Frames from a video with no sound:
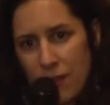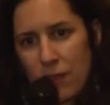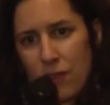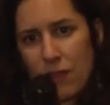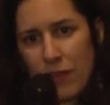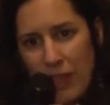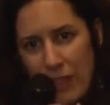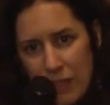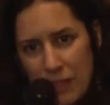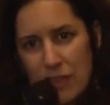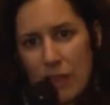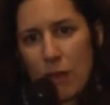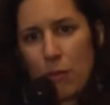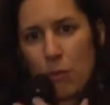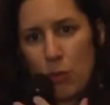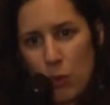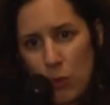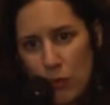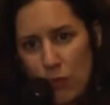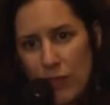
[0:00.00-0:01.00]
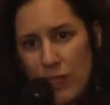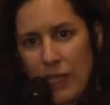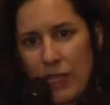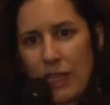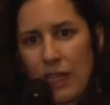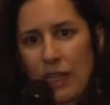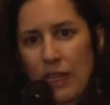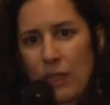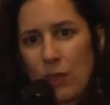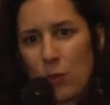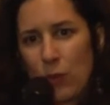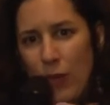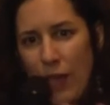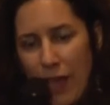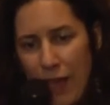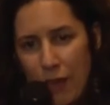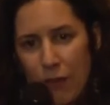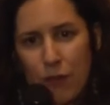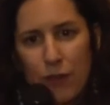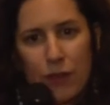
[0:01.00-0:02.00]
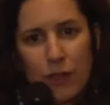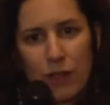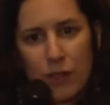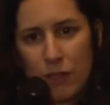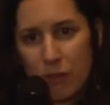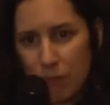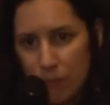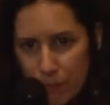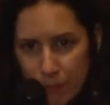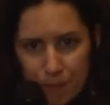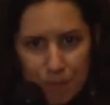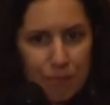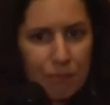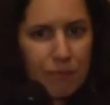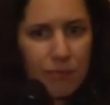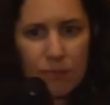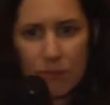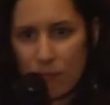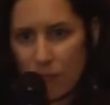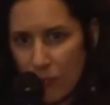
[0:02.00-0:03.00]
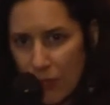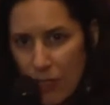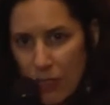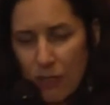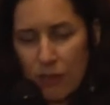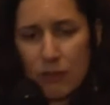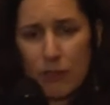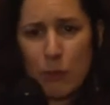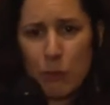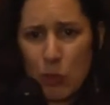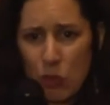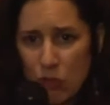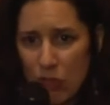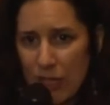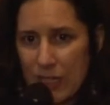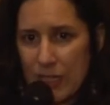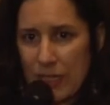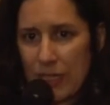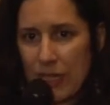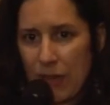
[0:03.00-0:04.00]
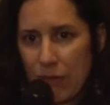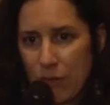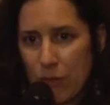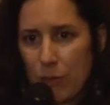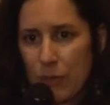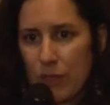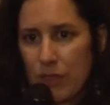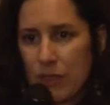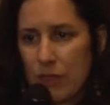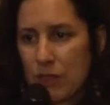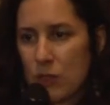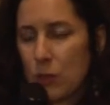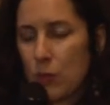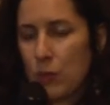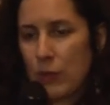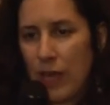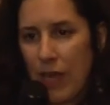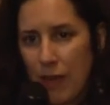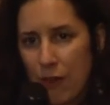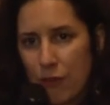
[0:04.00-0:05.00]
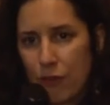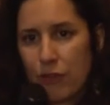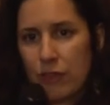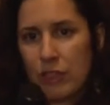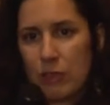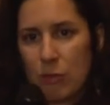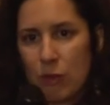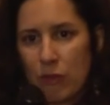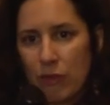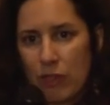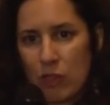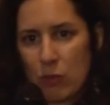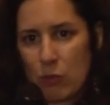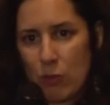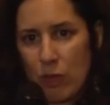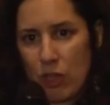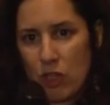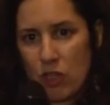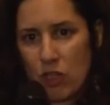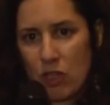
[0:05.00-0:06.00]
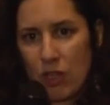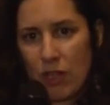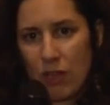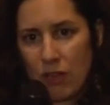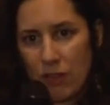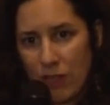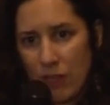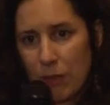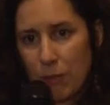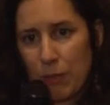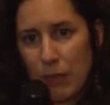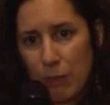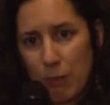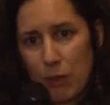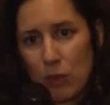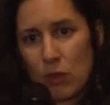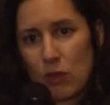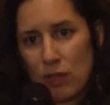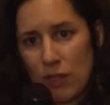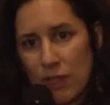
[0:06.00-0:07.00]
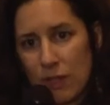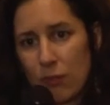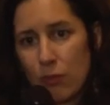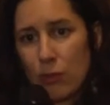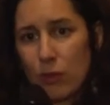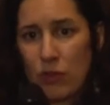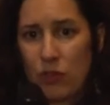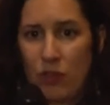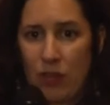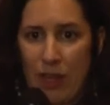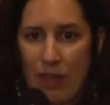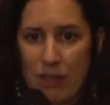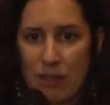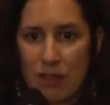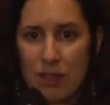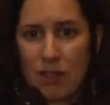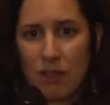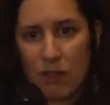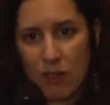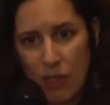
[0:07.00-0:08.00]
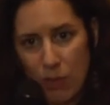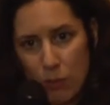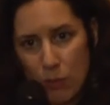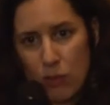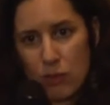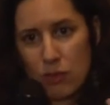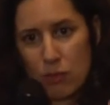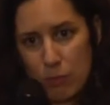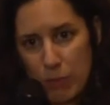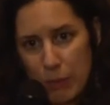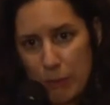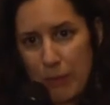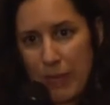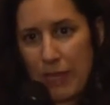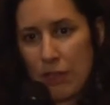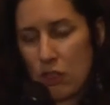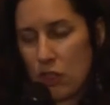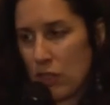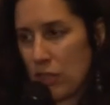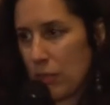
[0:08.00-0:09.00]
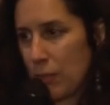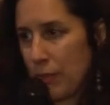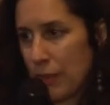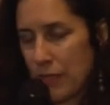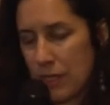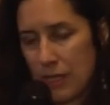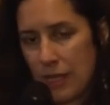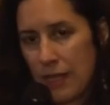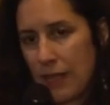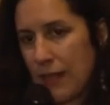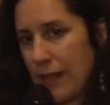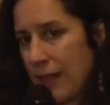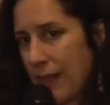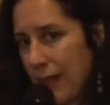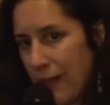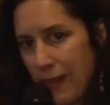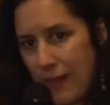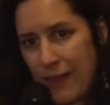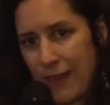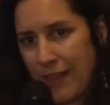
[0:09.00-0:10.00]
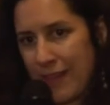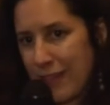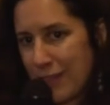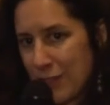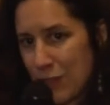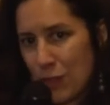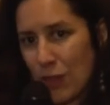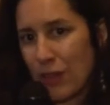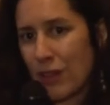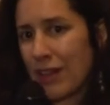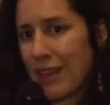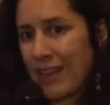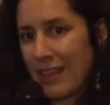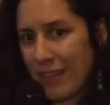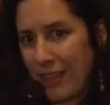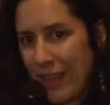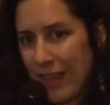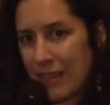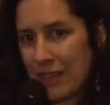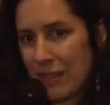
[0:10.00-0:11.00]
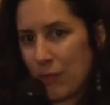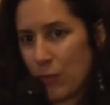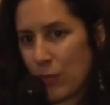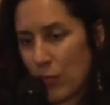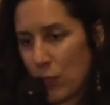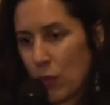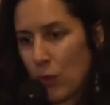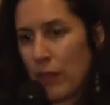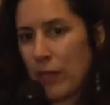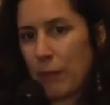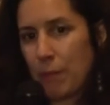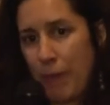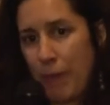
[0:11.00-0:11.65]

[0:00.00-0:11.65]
things are moving and we have a democratic government, we have freedom of expression. I think people could live with that and they would be patient, but it's not like that. We're going